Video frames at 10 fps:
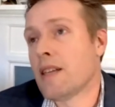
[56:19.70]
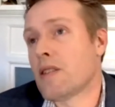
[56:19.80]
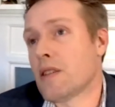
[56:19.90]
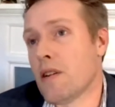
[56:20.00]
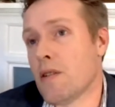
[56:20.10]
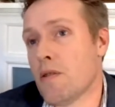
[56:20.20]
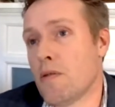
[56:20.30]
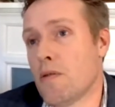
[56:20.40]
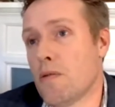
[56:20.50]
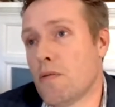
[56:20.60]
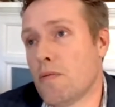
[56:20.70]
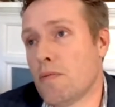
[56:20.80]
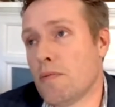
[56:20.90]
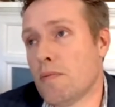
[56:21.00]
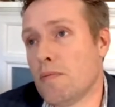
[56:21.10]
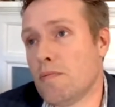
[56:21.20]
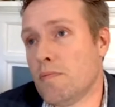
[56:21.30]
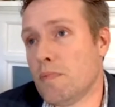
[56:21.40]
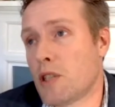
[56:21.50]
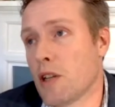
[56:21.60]
So
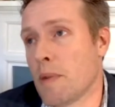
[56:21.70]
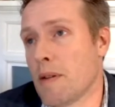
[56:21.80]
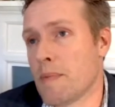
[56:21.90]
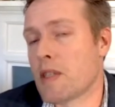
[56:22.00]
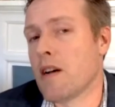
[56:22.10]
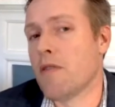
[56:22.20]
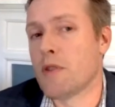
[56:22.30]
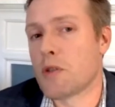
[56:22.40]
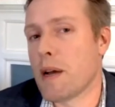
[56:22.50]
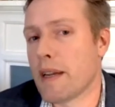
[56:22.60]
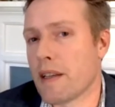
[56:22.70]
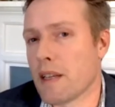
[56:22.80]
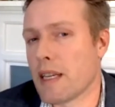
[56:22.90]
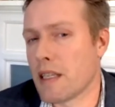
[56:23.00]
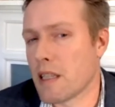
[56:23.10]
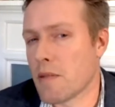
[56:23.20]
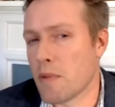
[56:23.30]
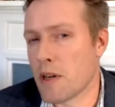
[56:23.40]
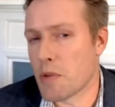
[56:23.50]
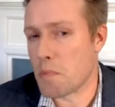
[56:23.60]
Silliman himself is speculating, did the
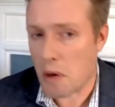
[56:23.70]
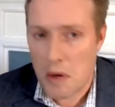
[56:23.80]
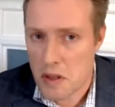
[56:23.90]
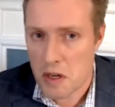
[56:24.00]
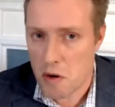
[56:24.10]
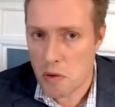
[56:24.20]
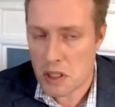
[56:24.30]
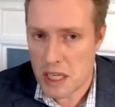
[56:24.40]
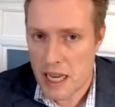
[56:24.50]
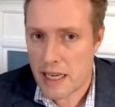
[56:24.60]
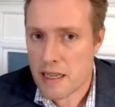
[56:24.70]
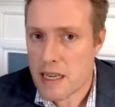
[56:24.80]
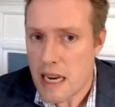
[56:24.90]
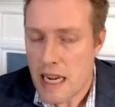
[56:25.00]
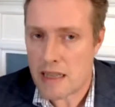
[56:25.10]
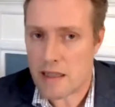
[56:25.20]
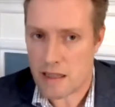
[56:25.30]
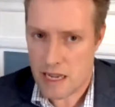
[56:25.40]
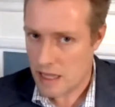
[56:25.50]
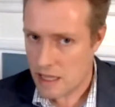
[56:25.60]
British burn their own dead
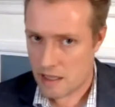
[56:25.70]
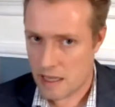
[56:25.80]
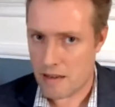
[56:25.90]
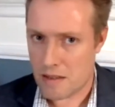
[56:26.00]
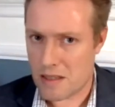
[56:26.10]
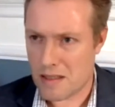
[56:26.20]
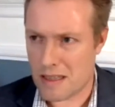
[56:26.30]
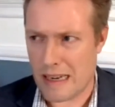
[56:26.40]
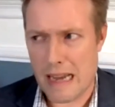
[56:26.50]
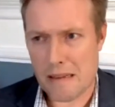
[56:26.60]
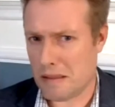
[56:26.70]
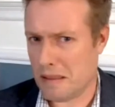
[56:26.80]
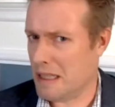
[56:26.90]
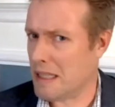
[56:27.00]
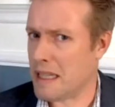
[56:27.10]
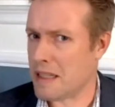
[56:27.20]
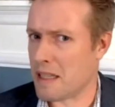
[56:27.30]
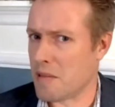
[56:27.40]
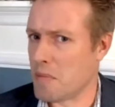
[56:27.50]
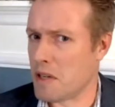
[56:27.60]
in, in these houses? Like, I don't think that's
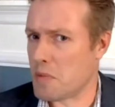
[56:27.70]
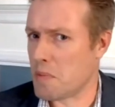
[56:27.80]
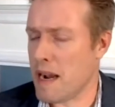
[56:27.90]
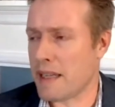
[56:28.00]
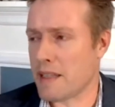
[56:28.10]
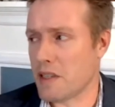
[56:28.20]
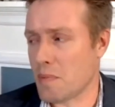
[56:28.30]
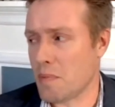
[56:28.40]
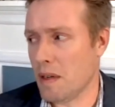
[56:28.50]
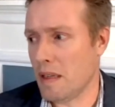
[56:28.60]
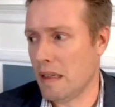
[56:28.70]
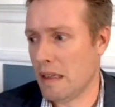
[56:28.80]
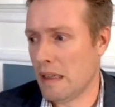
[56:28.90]
like a British practice, but